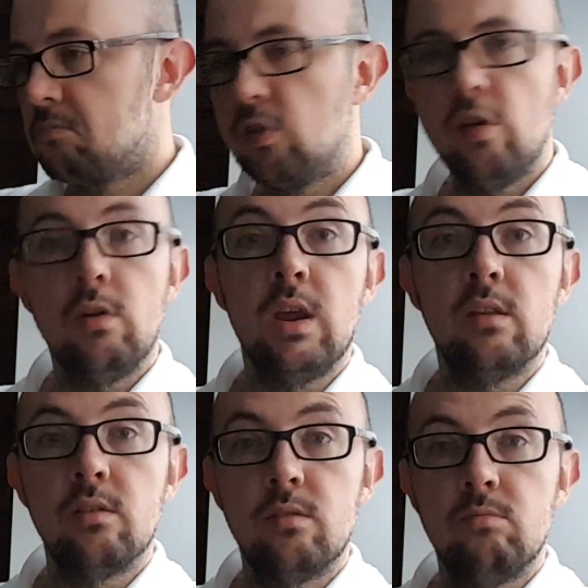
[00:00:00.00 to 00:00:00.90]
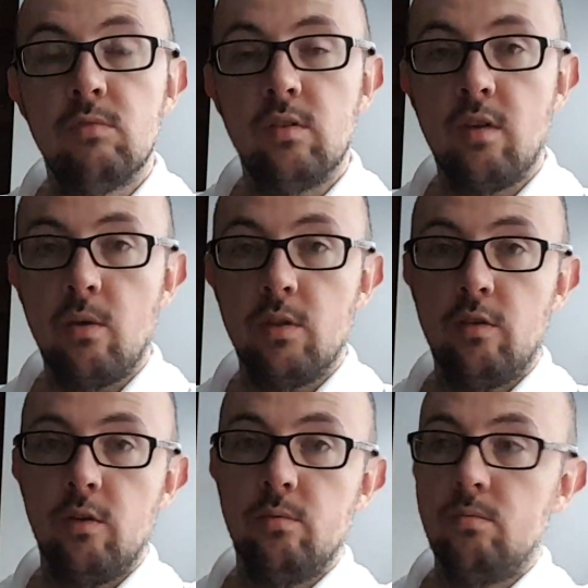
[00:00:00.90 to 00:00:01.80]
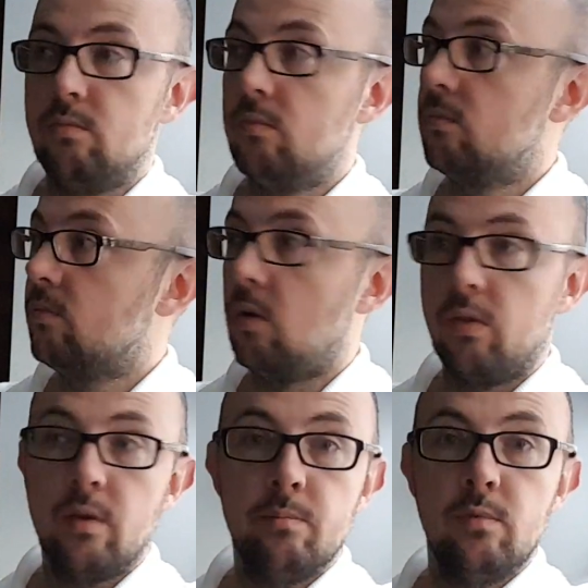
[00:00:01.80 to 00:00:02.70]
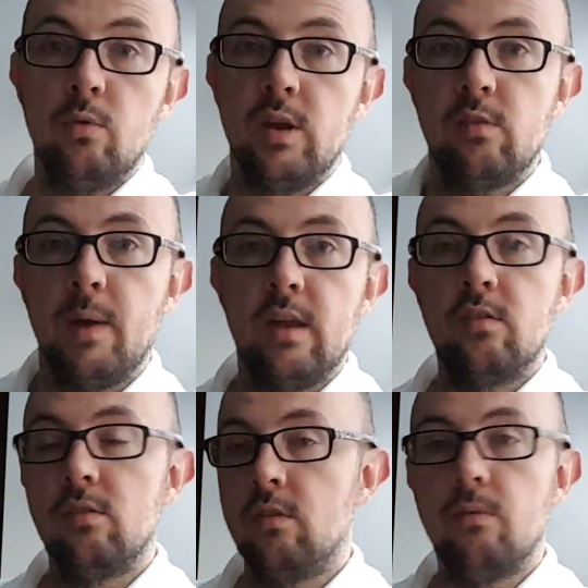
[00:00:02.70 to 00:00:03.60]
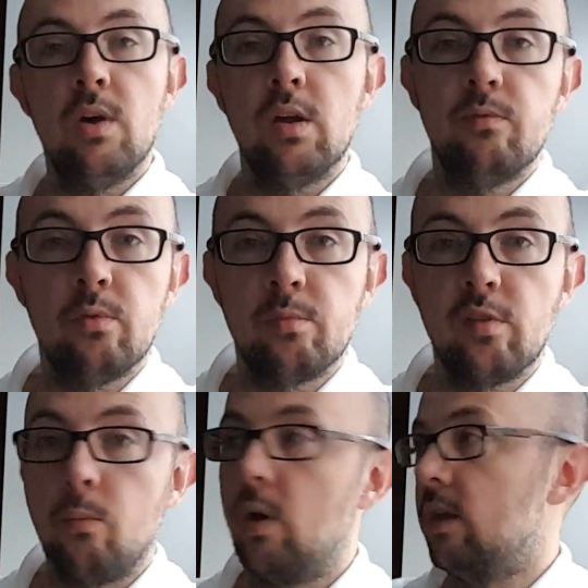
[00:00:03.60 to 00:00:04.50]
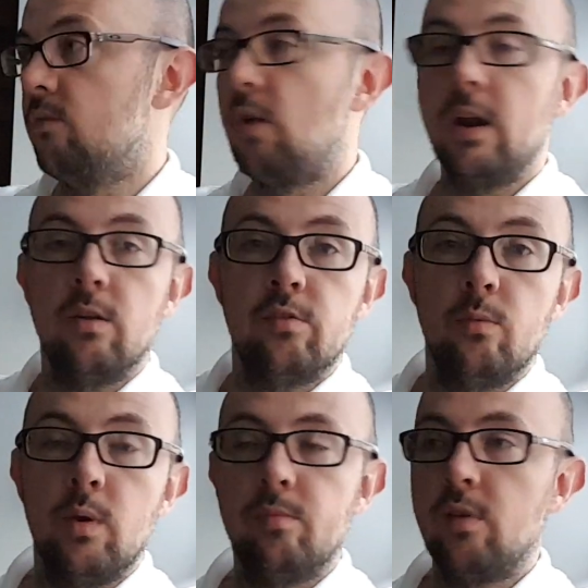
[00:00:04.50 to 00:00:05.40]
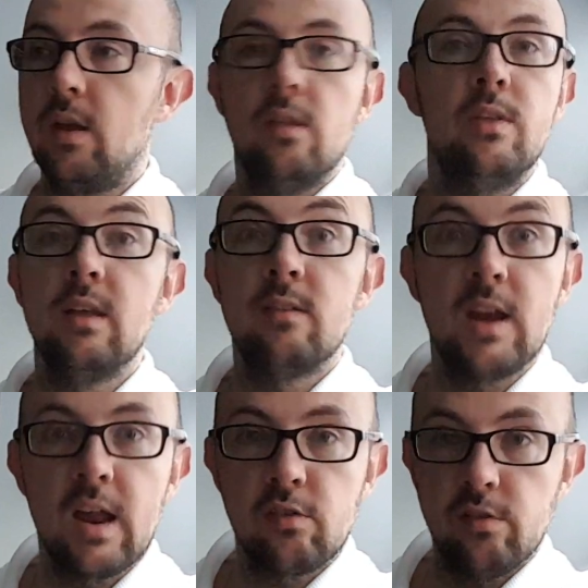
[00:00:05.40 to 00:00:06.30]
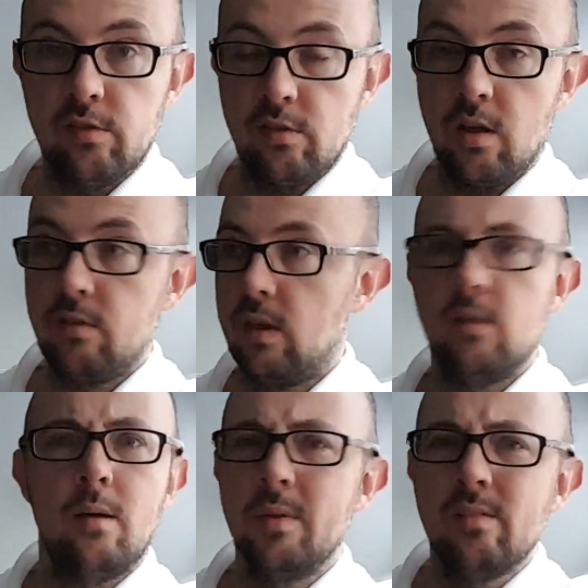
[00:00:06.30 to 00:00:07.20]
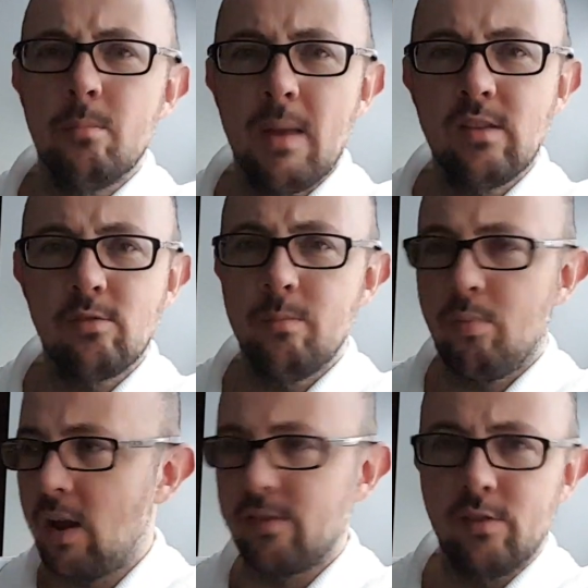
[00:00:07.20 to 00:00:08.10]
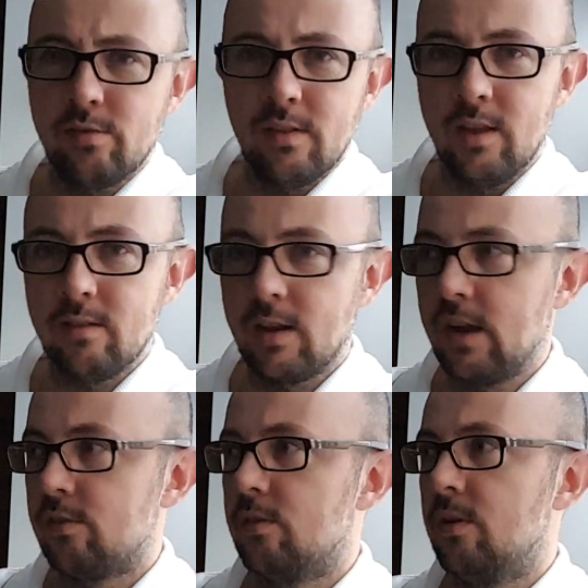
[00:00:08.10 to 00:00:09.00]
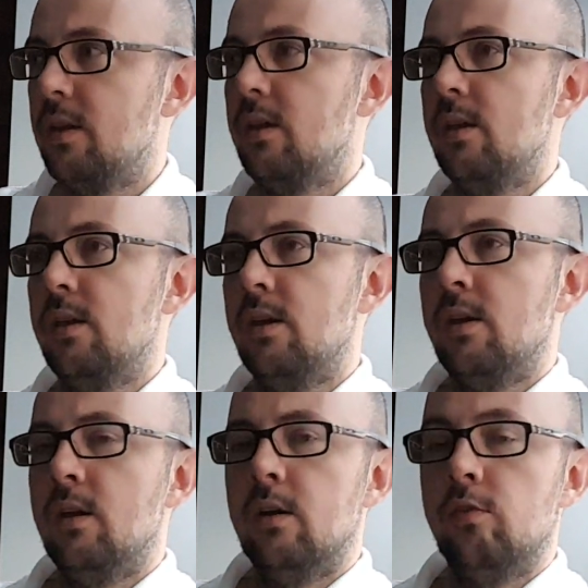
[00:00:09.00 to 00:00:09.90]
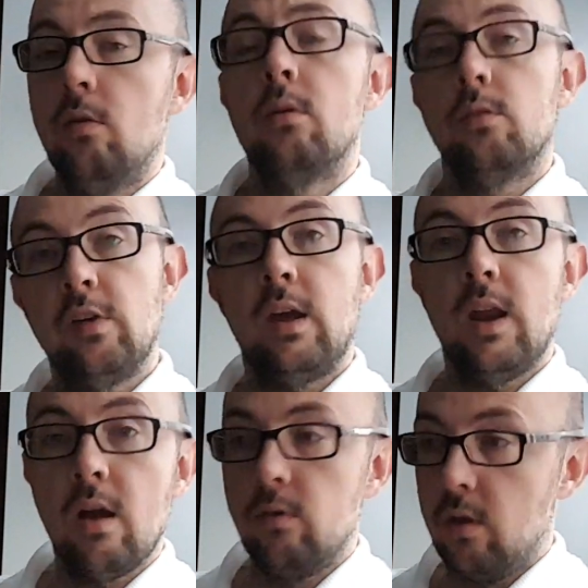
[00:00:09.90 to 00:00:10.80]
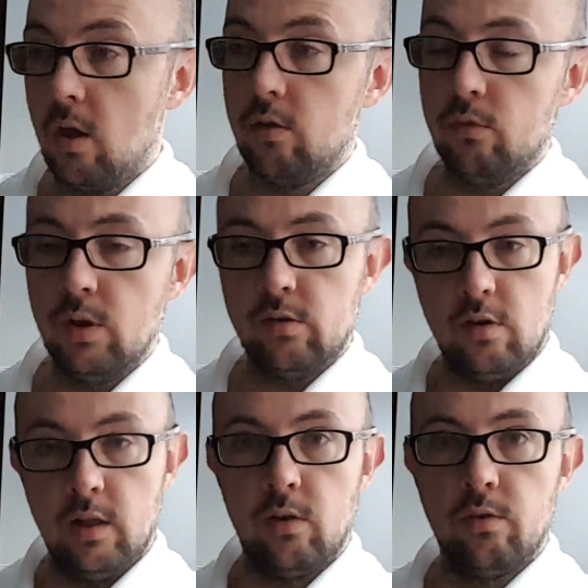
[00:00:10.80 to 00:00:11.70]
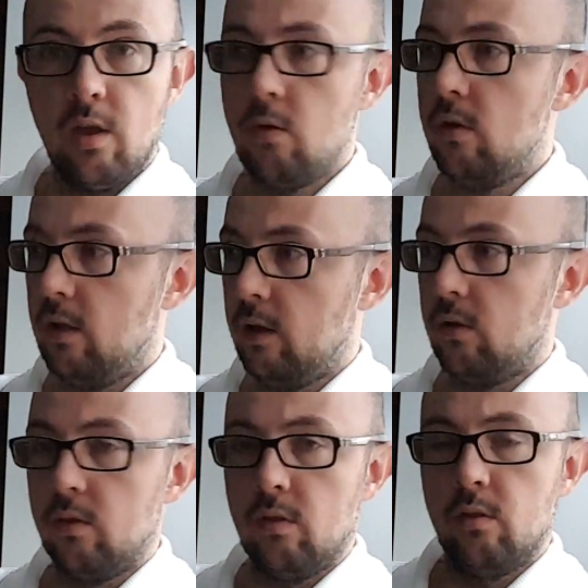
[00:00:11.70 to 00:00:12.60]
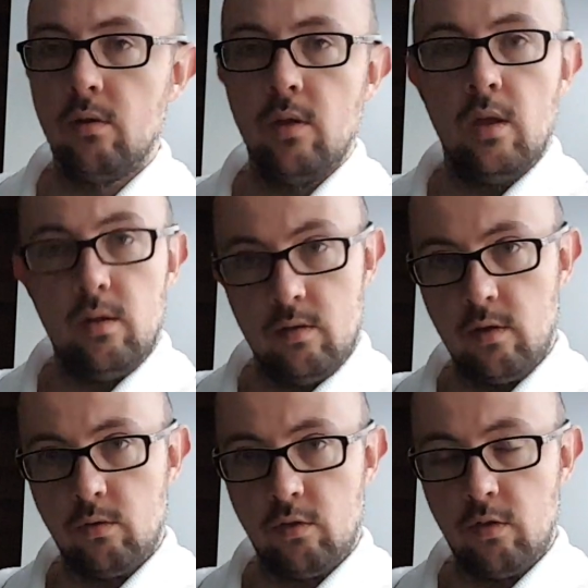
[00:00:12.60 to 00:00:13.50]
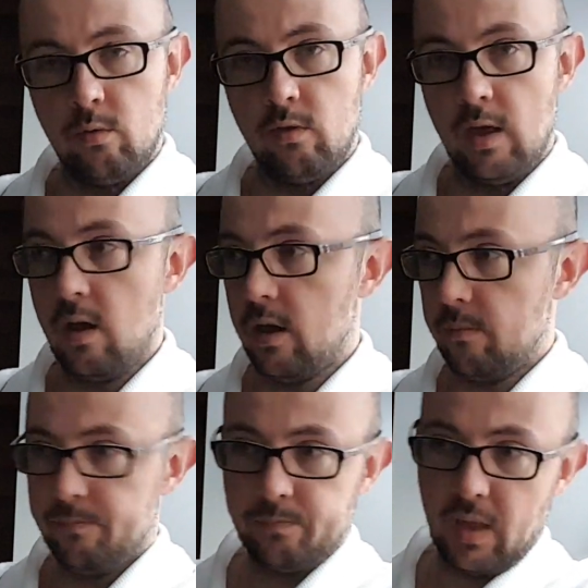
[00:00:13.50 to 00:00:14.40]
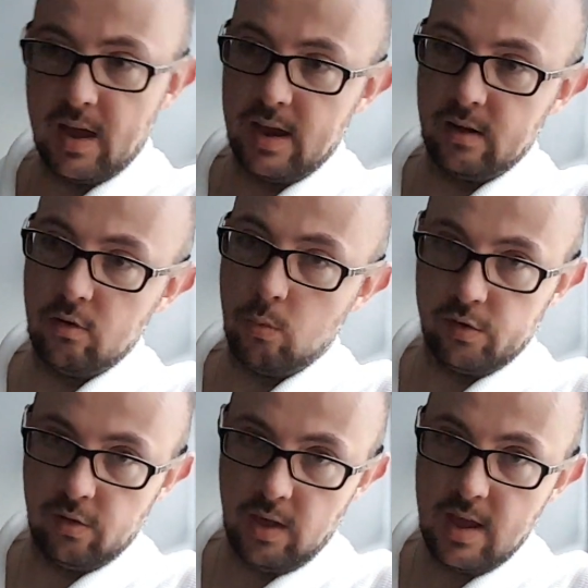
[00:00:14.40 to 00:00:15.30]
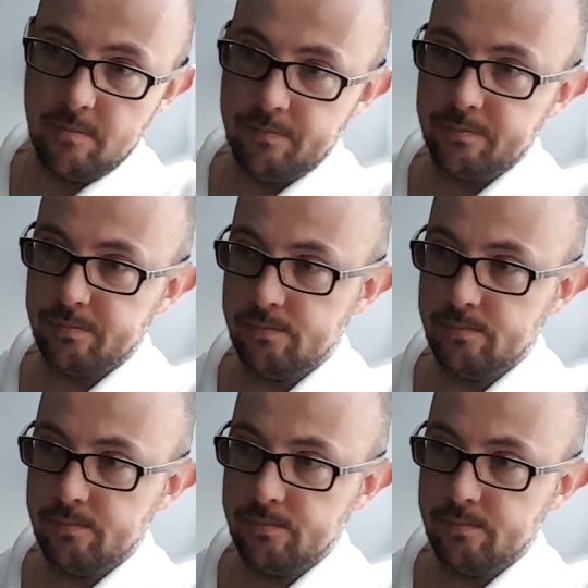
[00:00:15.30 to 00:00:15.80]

tuning into Dota 2 on the Twitch page. You've heard from somewhere, you've read it on some website, the International is starting it. I mean, it's in mainstream press, you see the International. So you go, oh, check it out. You go to Twitch, you click on Dota, you click on Dota 2 TI, and you're watching the game,